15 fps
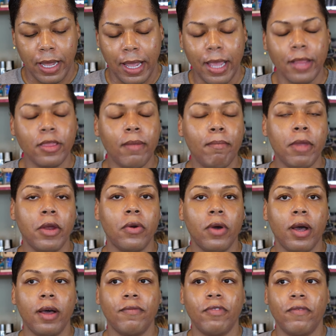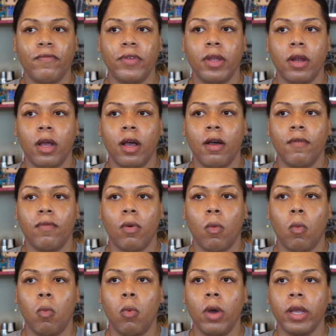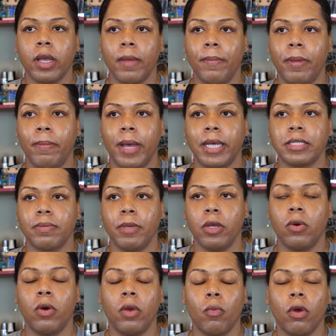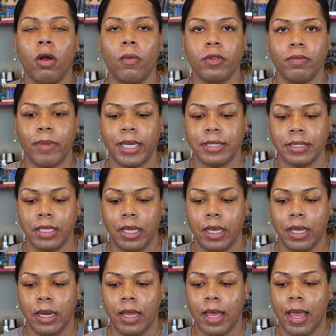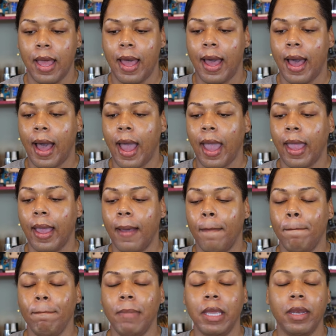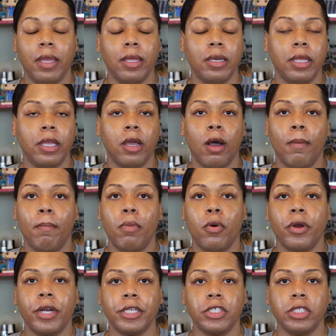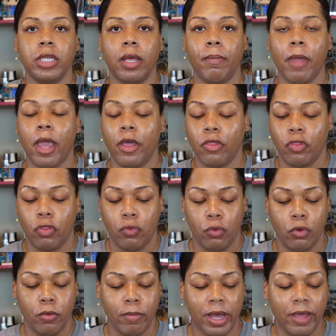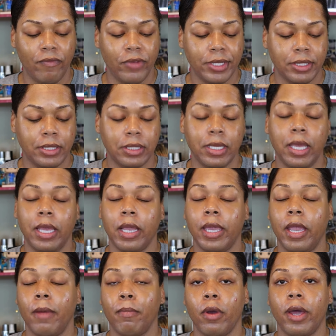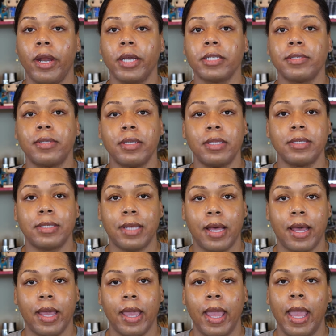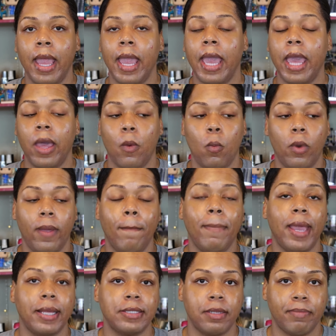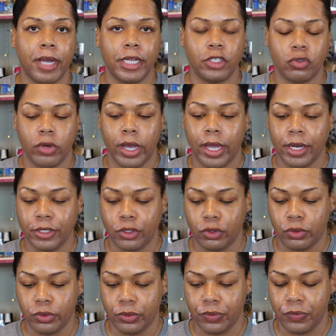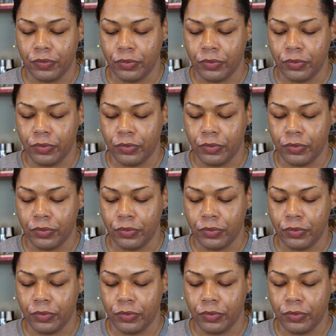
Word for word: in the middle of the fear of what could be possibly going wrong with my skin, I immediately aborted ship and threw my fancy skincare products to the side and went back to my tried and true.